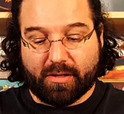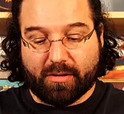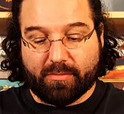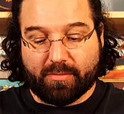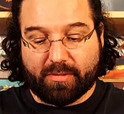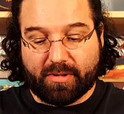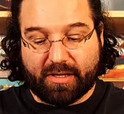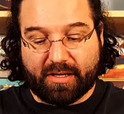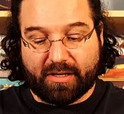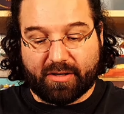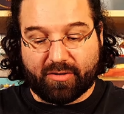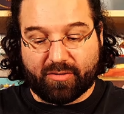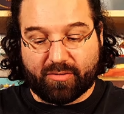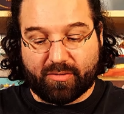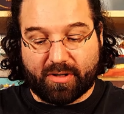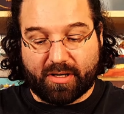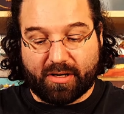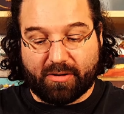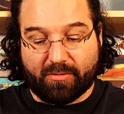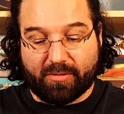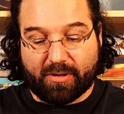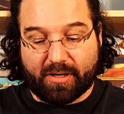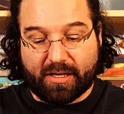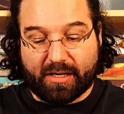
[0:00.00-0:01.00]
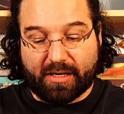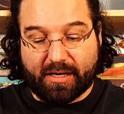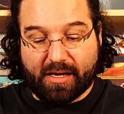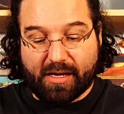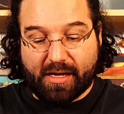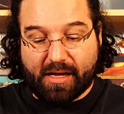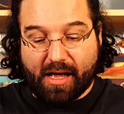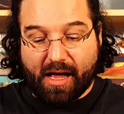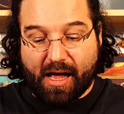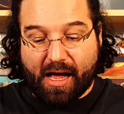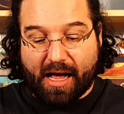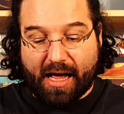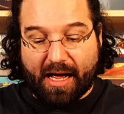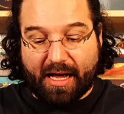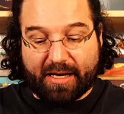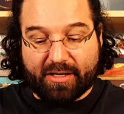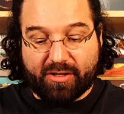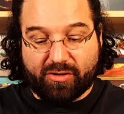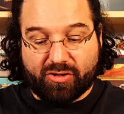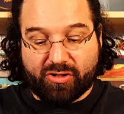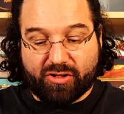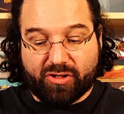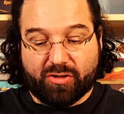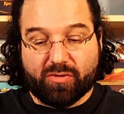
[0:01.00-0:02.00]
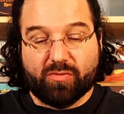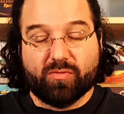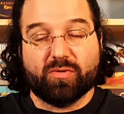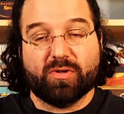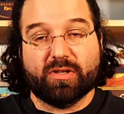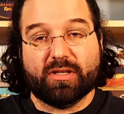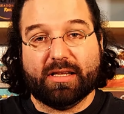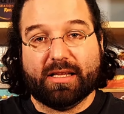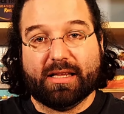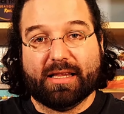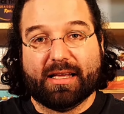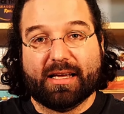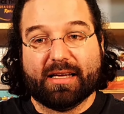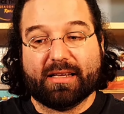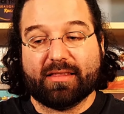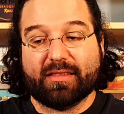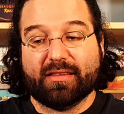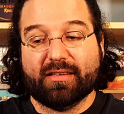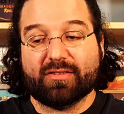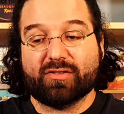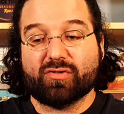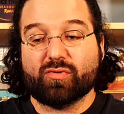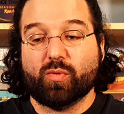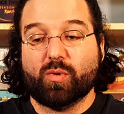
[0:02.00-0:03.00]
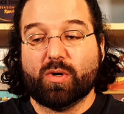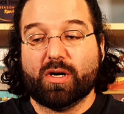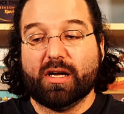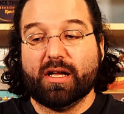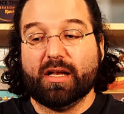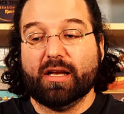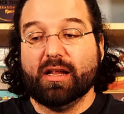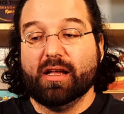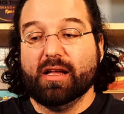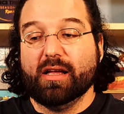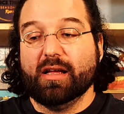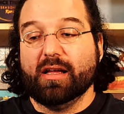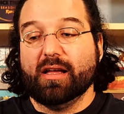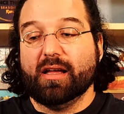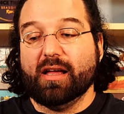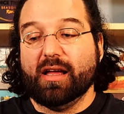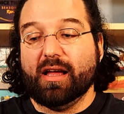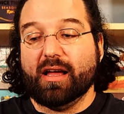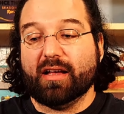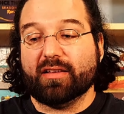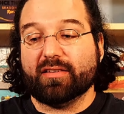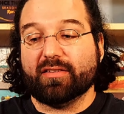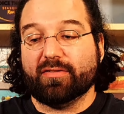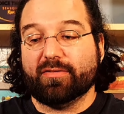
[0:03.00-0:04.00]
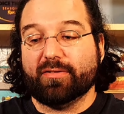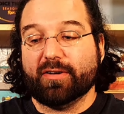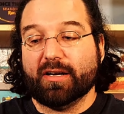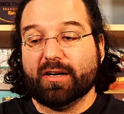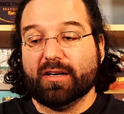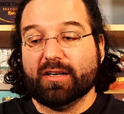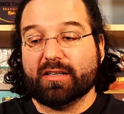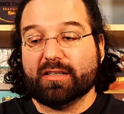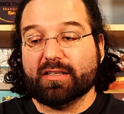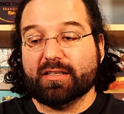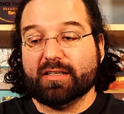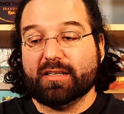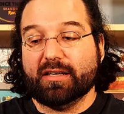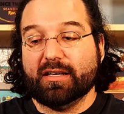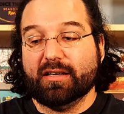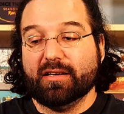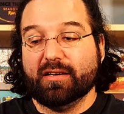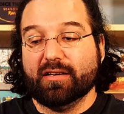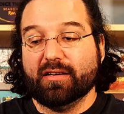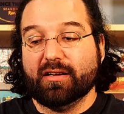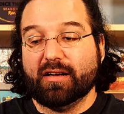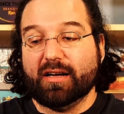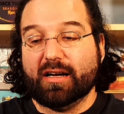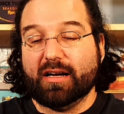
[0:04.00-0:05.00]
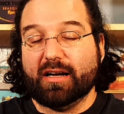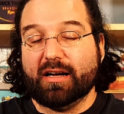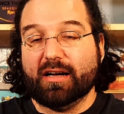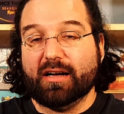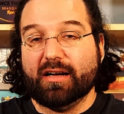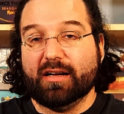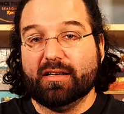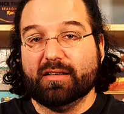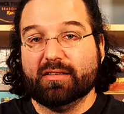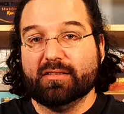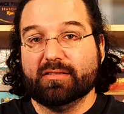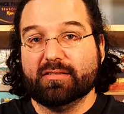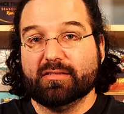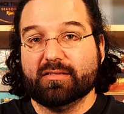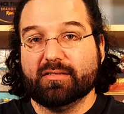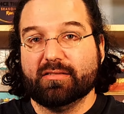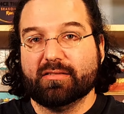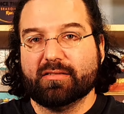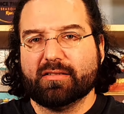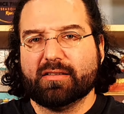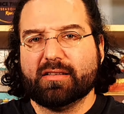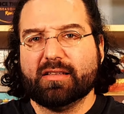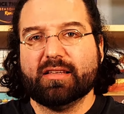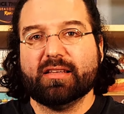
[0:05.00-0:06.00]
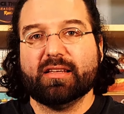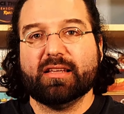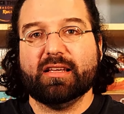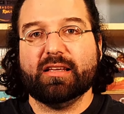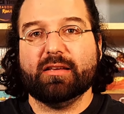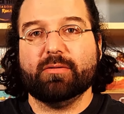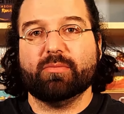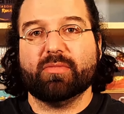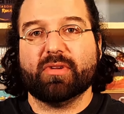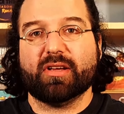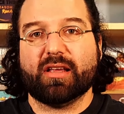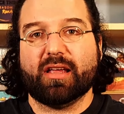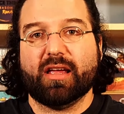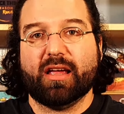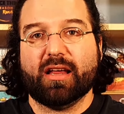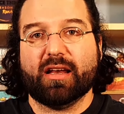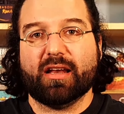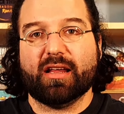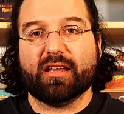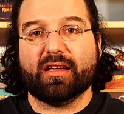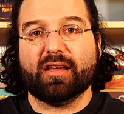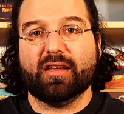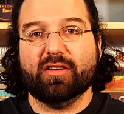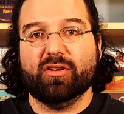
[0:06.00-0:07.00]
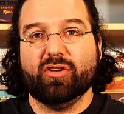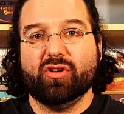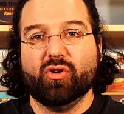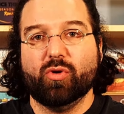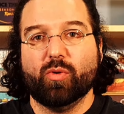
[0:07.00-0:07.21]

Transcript: Play to 21. I do really like this one. It has a very good clean mechanic and